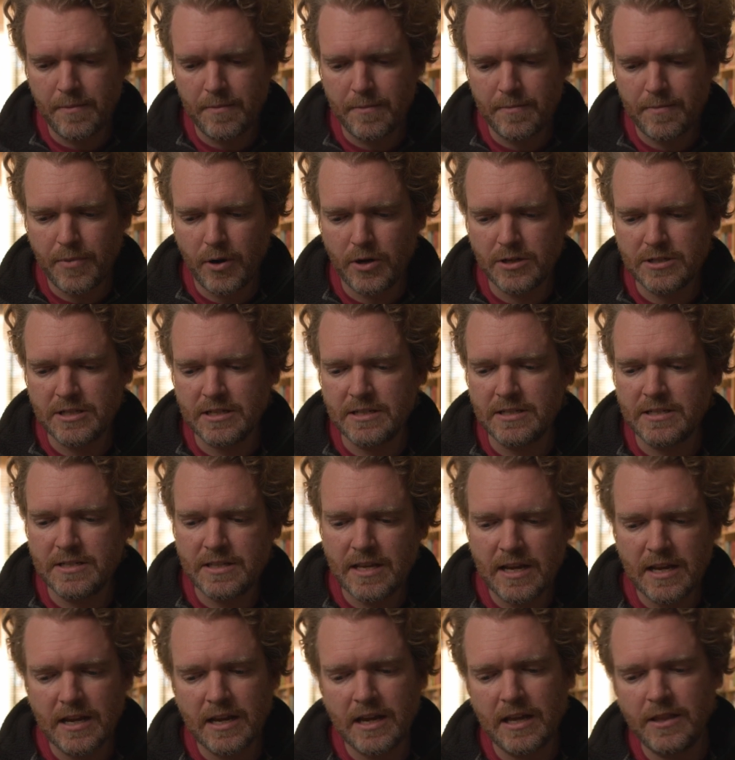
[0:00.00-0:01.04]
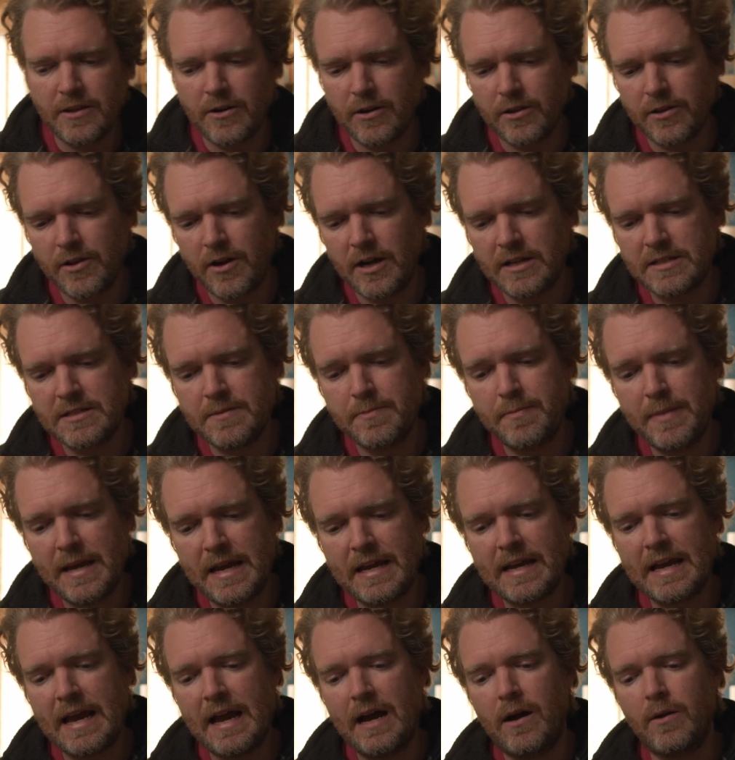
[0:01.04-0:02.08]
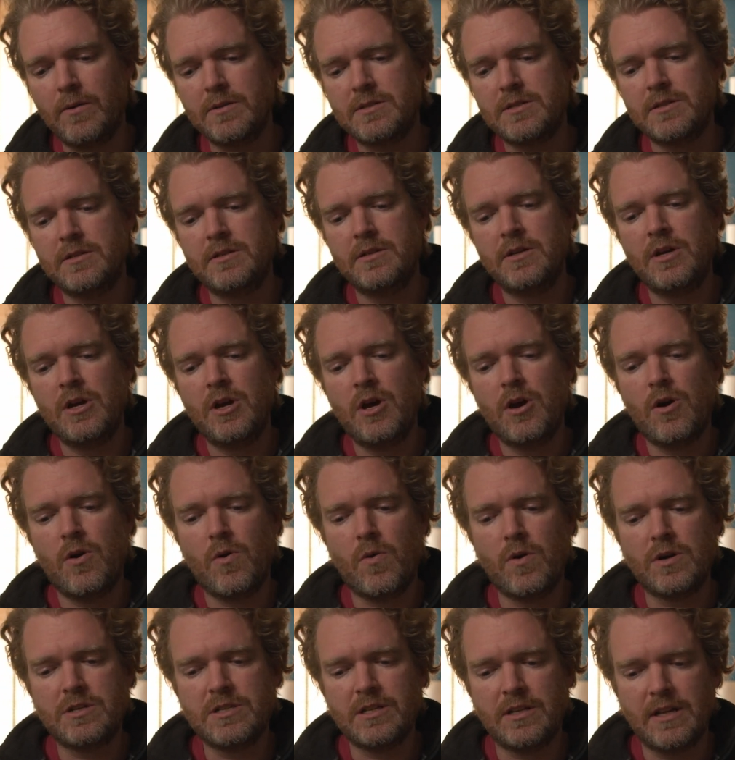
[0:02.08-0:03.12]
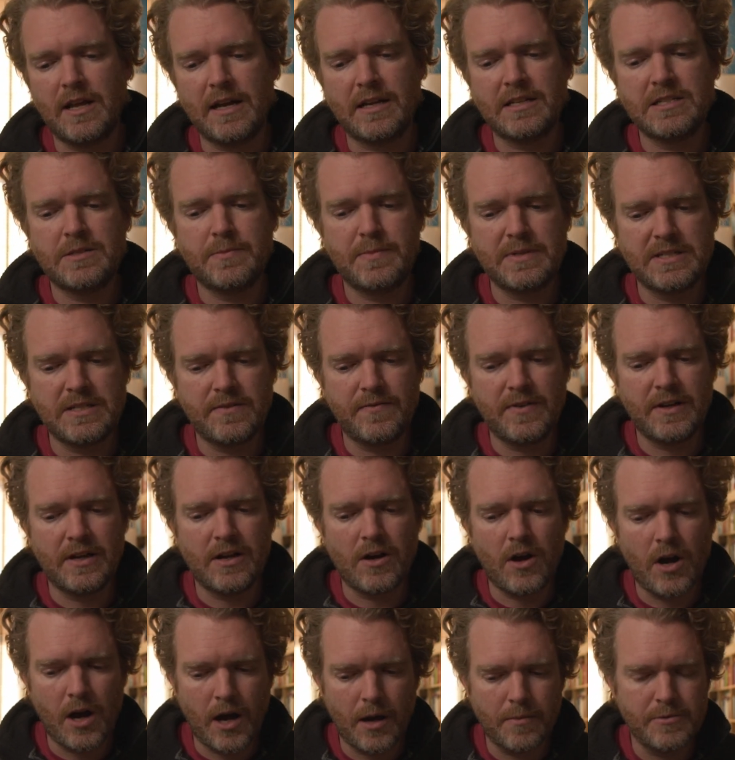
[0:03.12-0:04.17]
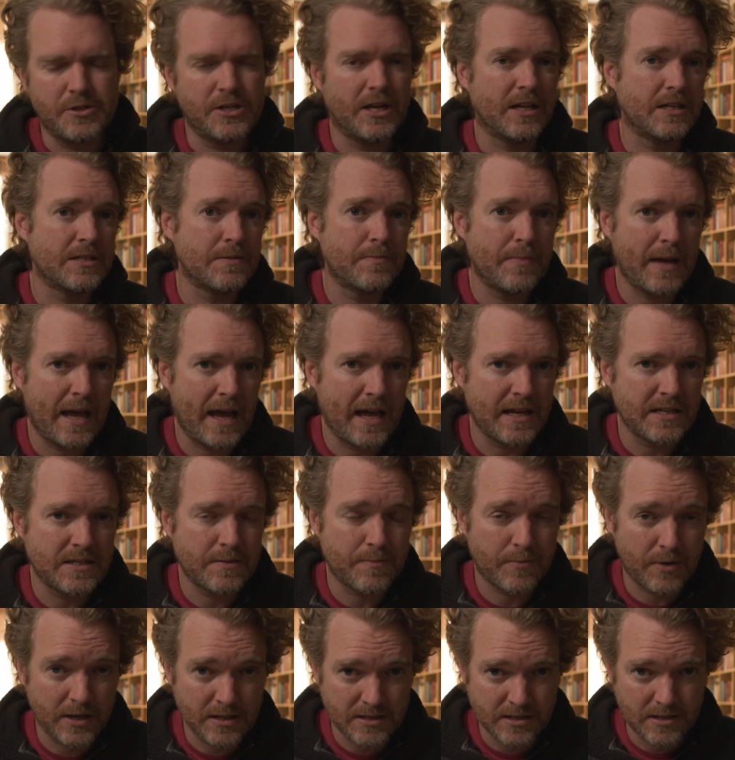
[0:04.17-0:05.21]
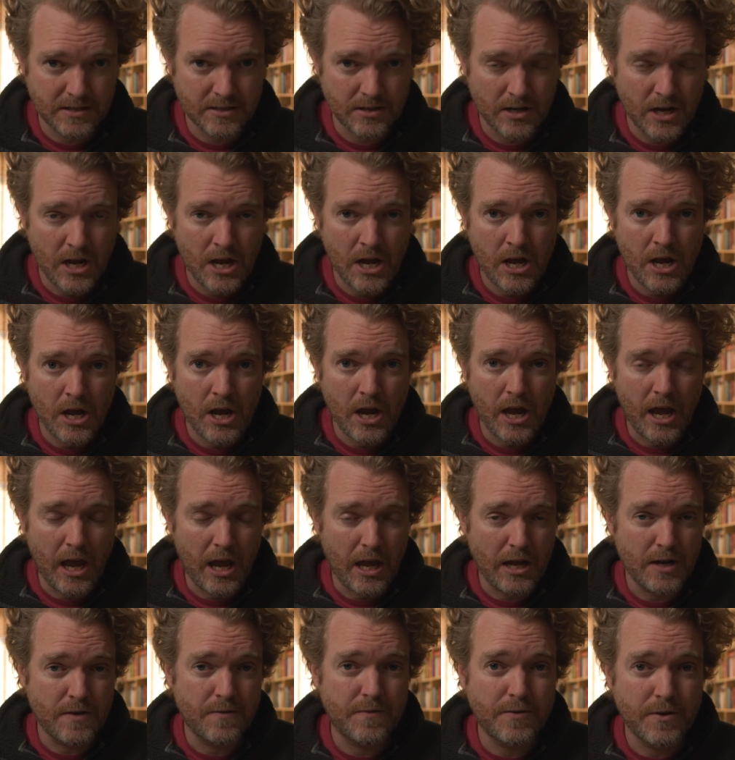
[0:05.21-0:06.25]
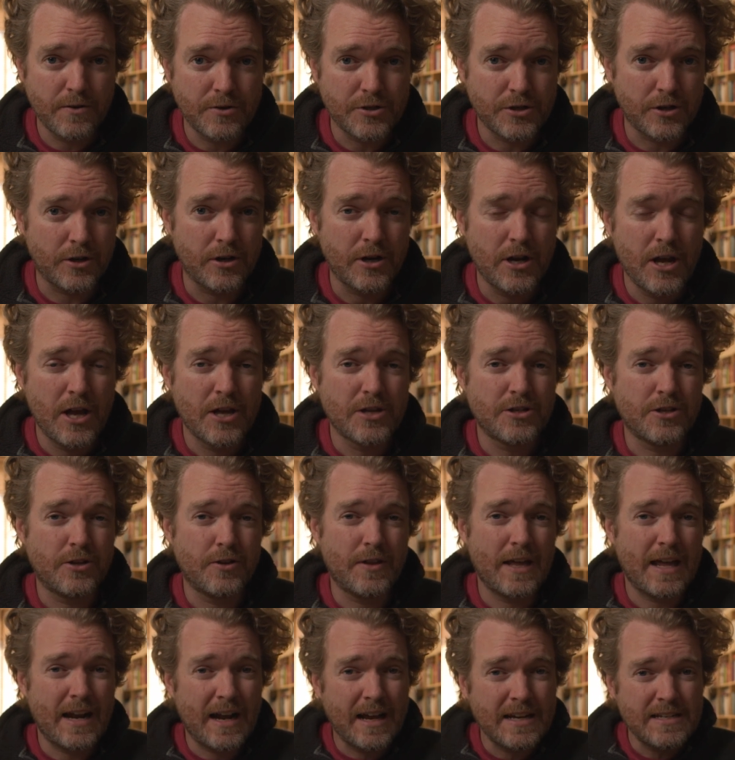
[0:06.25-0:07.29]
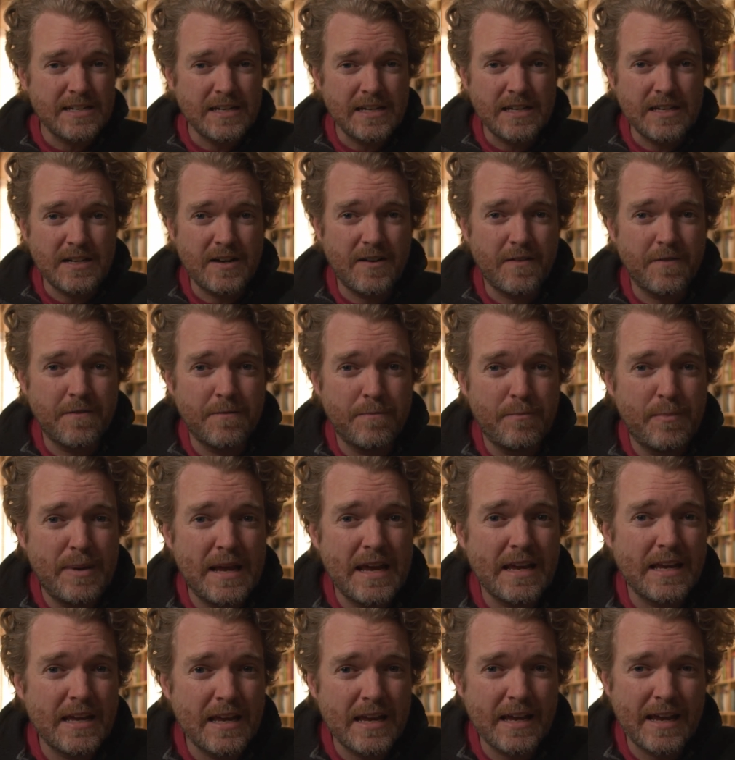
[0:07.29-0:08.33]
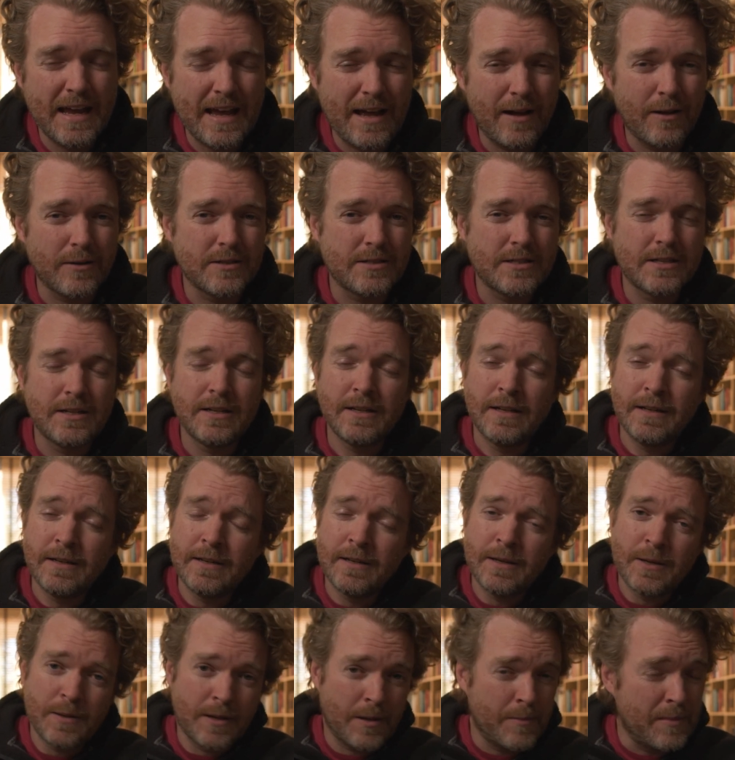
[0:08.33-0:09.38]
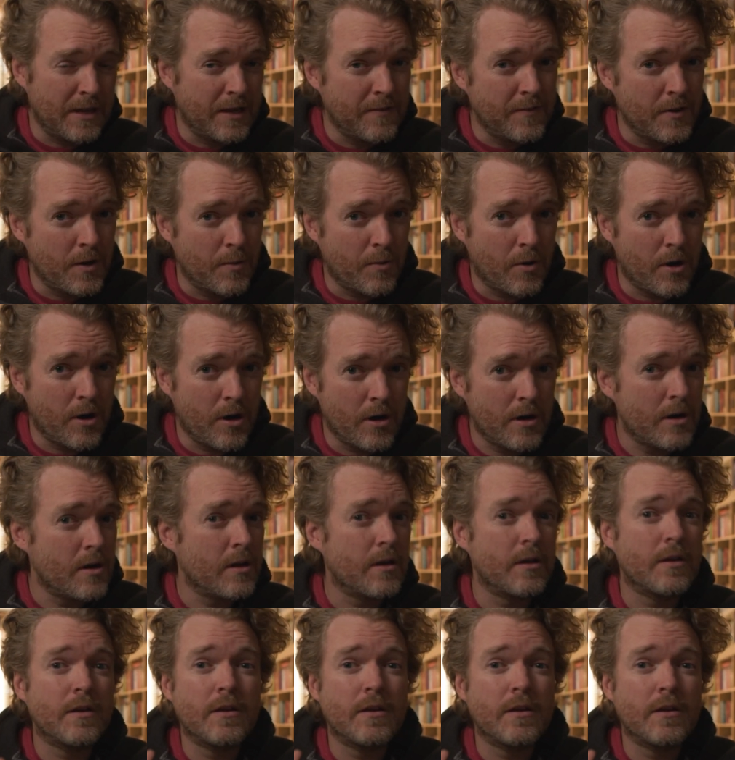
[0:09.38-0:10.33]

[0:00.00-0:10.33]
Persons think and their thoughts pick out or select specific objects, past, present, and future. So that idea of picking out, let me give you a word,